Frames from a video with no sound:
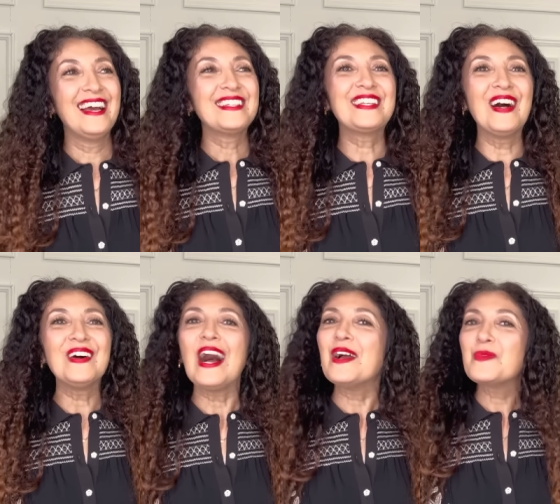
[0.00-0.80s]

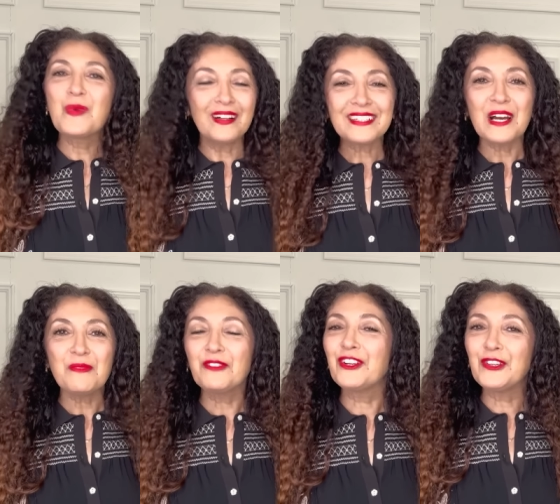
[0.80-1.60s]
So, uh,
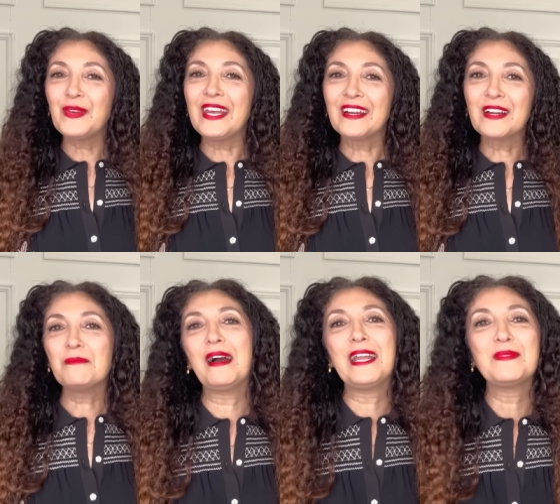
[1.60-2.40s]
welcome if you're new
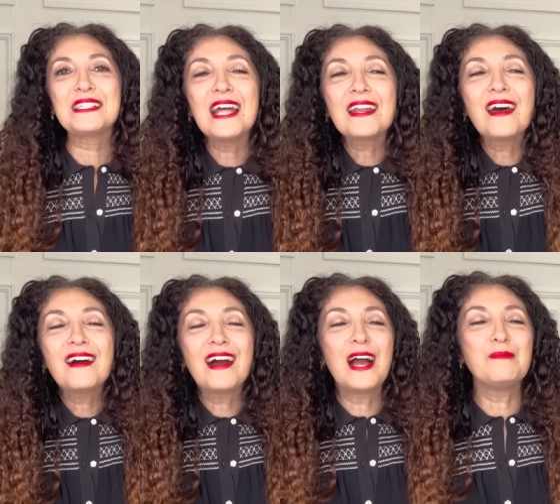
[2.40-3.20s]
here. My name is
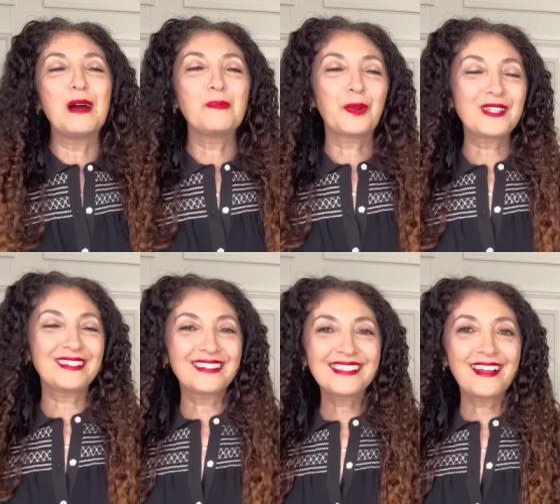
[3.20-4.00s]
Nada. I'm a
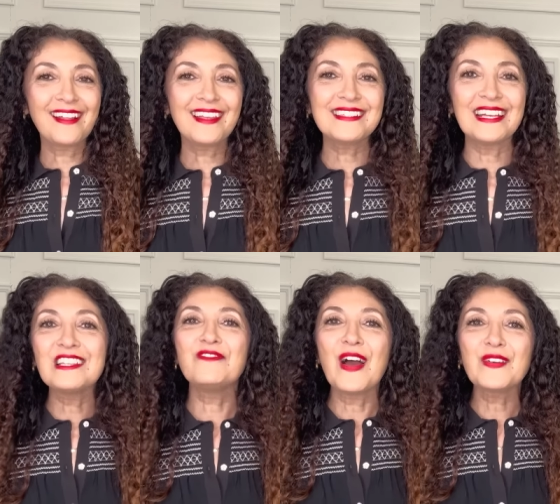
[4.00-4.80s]
personal stylist
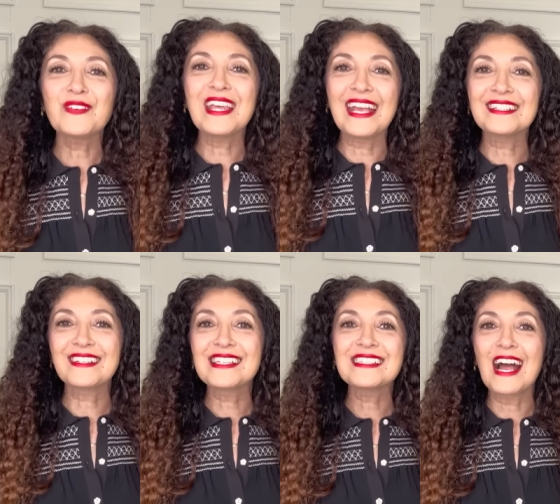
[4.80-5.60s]
and the founder of the
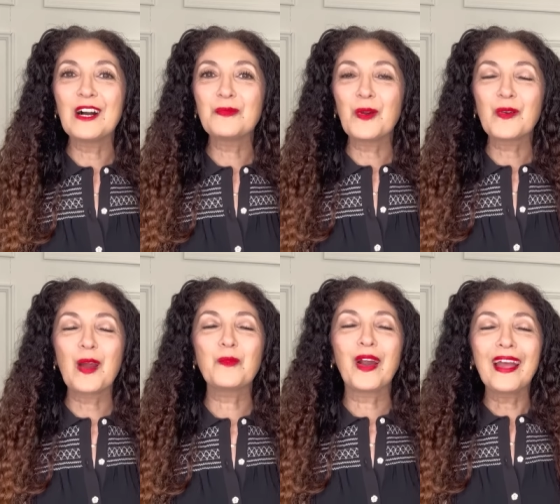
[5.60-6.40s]
Ageless Style
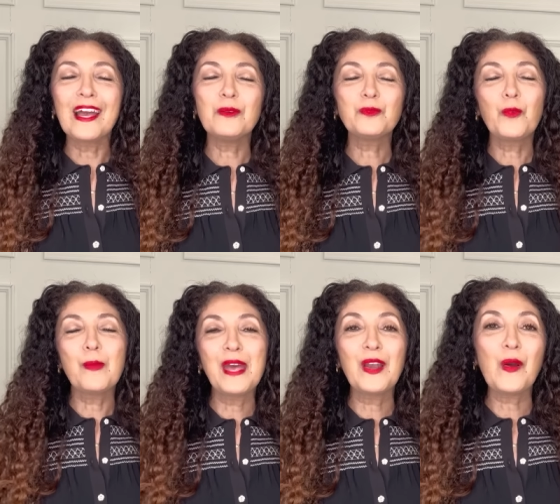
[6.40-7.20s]
program where I help
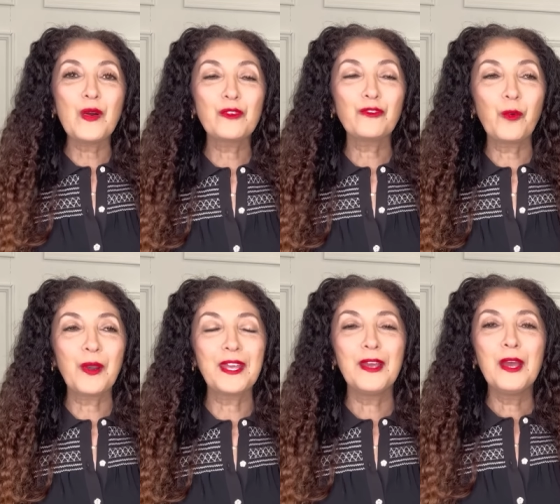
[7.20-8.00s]
women over
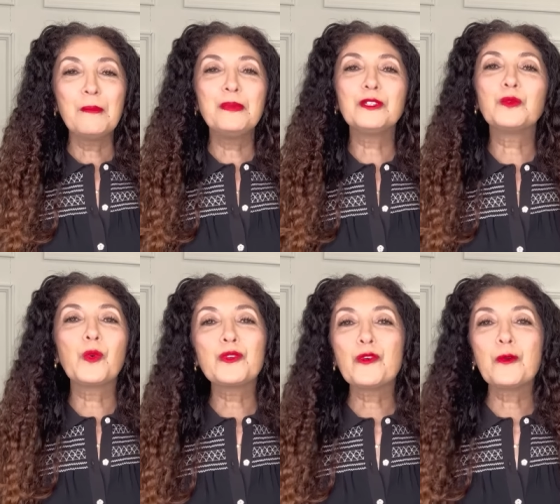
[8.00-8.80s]
40 build
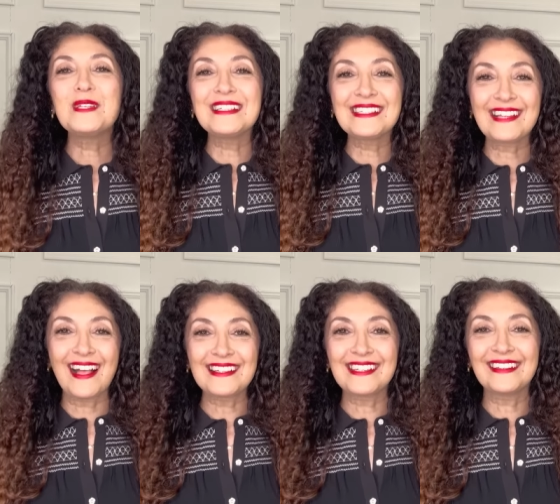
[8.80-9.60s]
wardrobes and
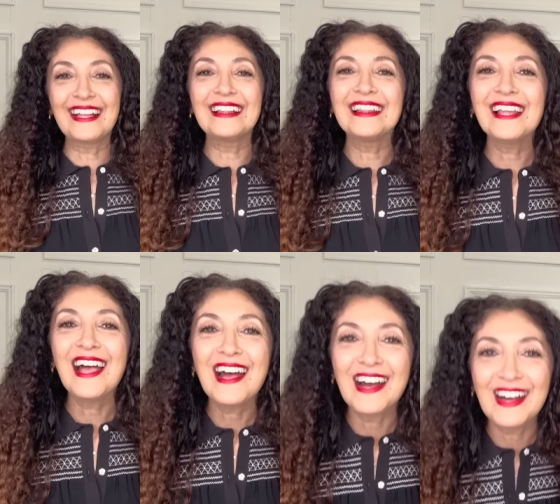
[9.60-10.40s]
styles that they
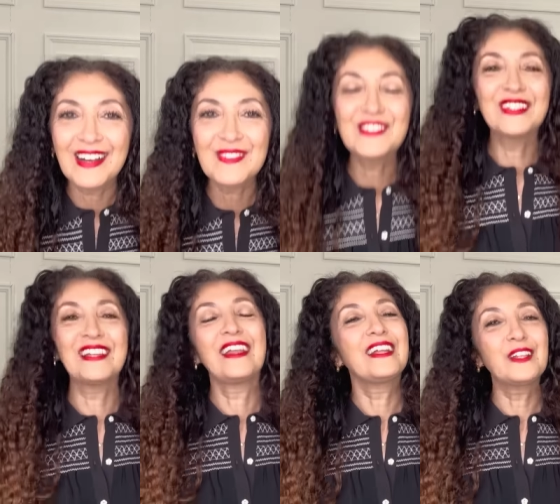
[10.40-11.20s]
love so
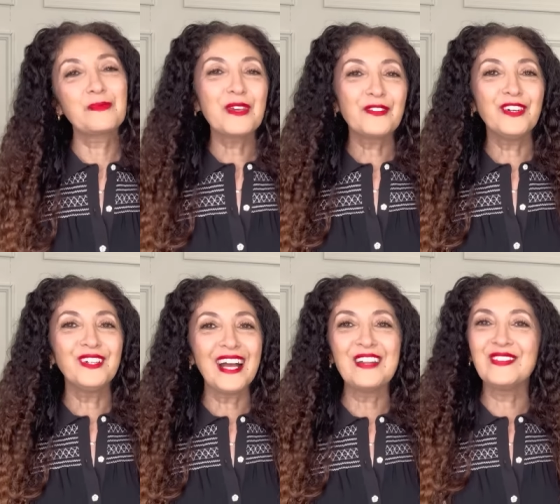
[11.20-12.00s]
that they can look
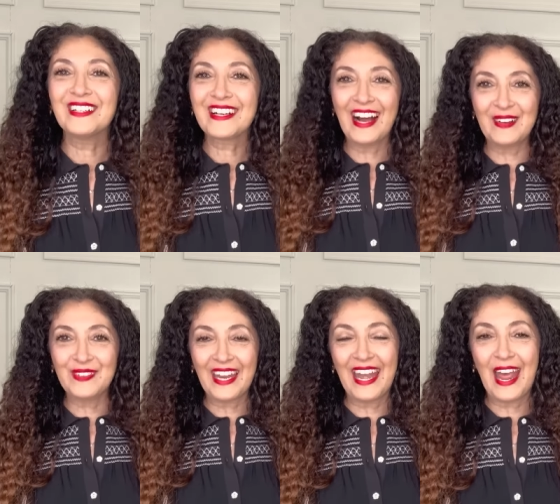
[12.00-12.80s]
beautiful and feel
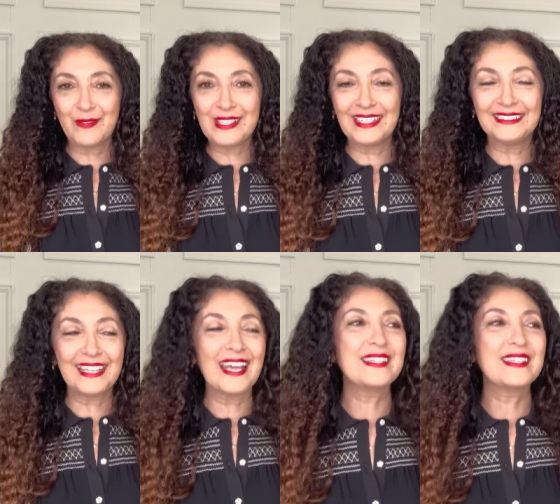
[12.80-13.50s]
confident every single day.